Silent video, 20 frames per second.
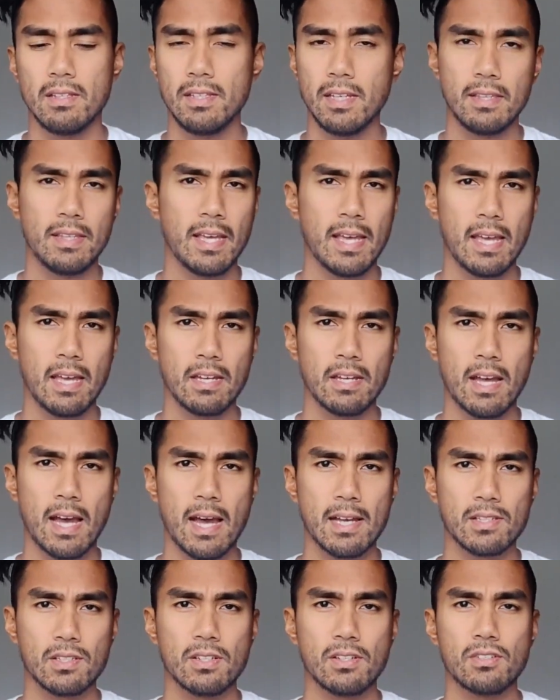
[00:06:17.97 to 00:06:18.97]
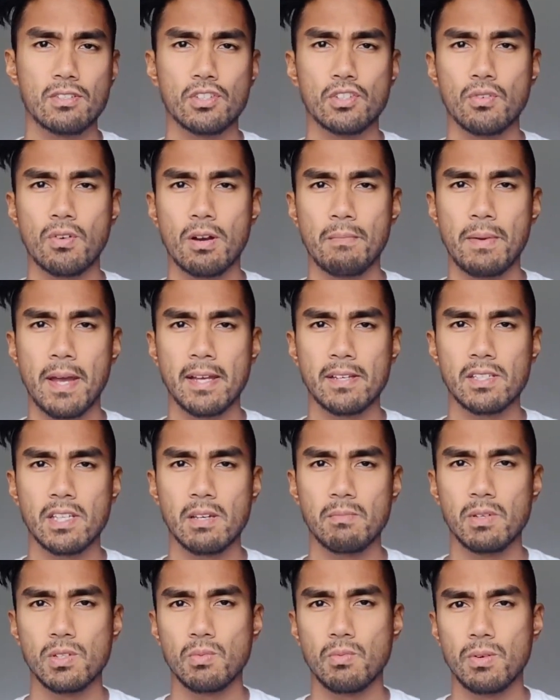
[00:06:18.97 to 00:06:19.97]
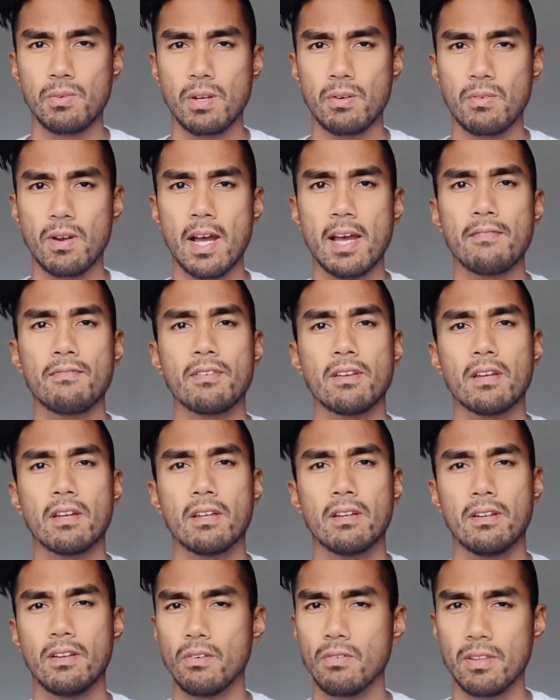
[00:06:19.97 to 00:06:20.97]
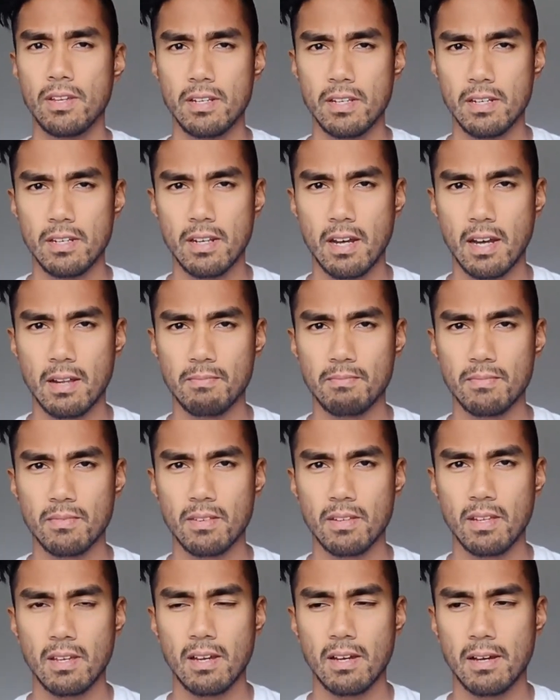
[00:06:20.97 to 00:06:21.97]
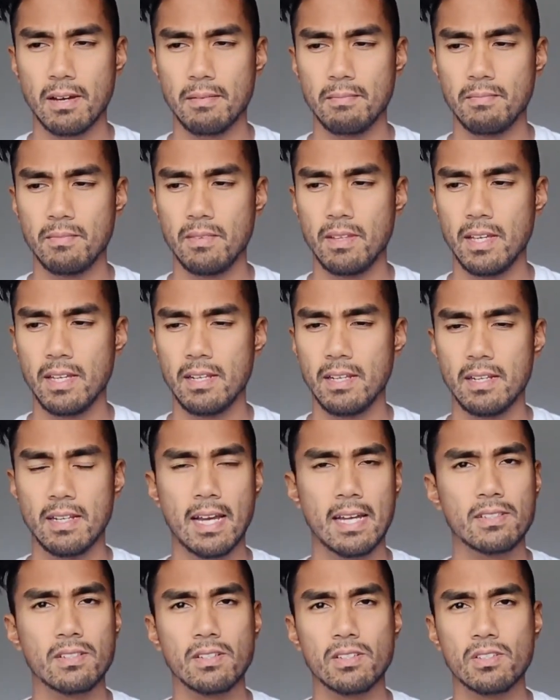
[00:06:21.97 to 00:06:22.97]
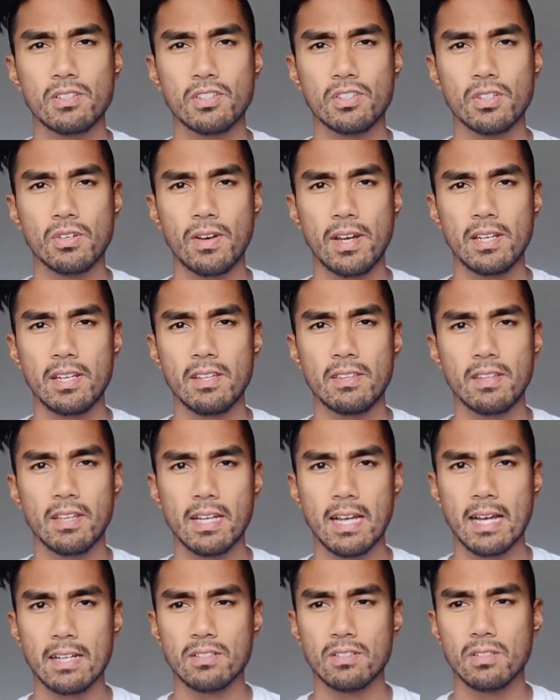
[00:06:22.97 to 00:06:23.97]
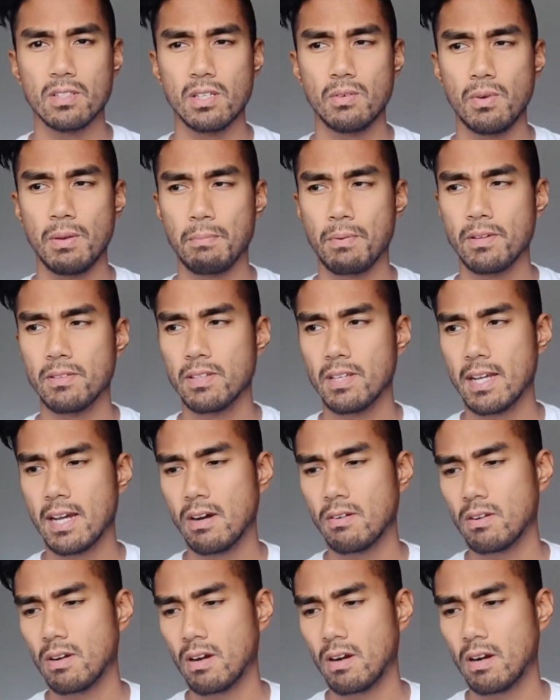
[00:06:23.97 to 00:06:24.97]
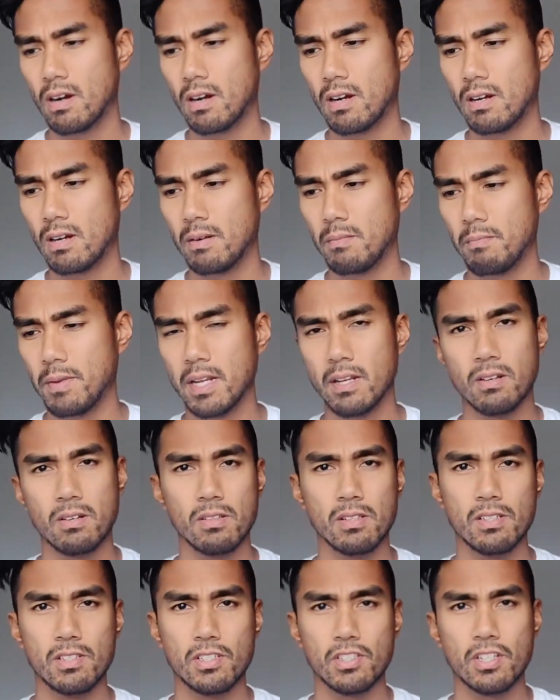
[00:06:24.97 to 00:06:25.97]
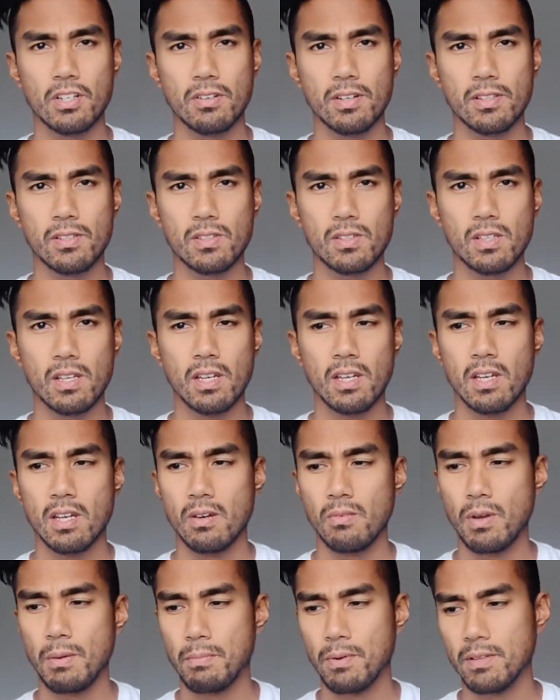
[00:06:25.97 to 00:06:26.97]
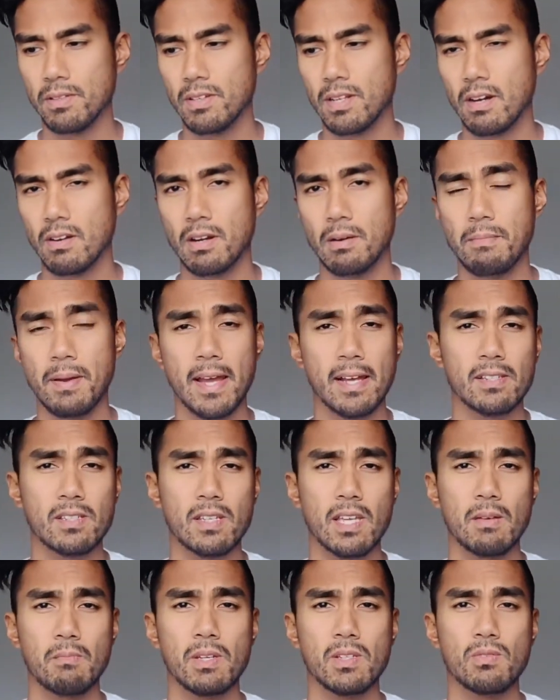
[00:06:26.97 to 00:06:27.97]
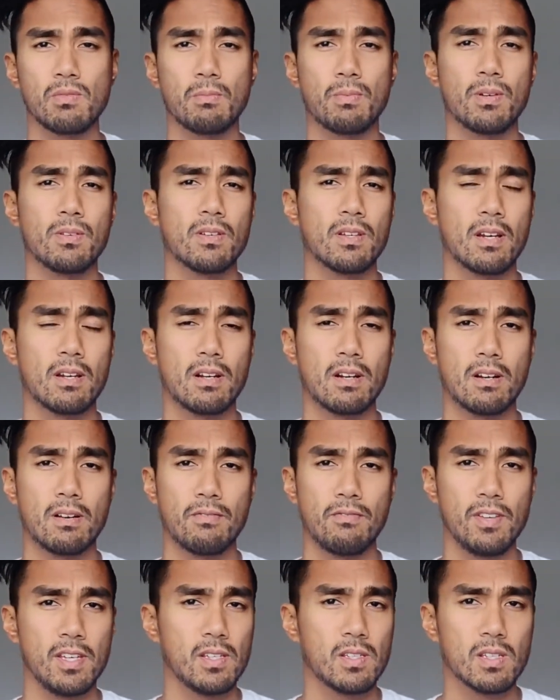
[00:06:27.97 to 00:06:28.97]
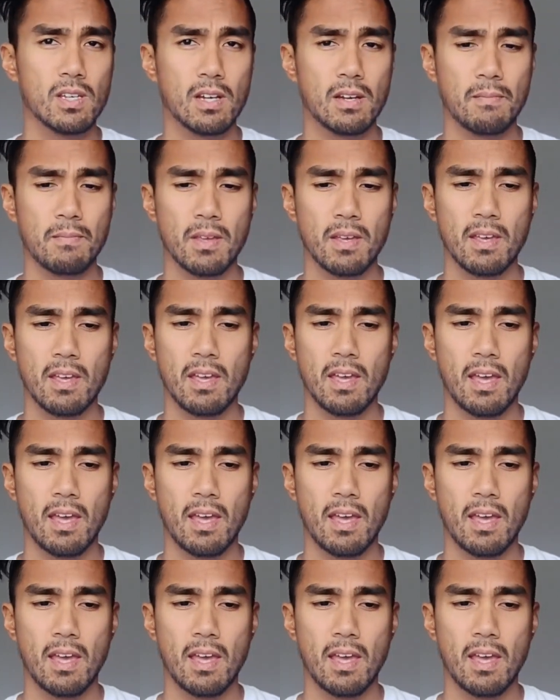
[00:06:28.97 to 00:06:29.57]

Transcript: Did they ask us to show our bank statements when we arrived? No, they did not. They didn't ask us to show anything, actually. We printed out our medical insurance, we printed out our bank statements, we printed out our visa,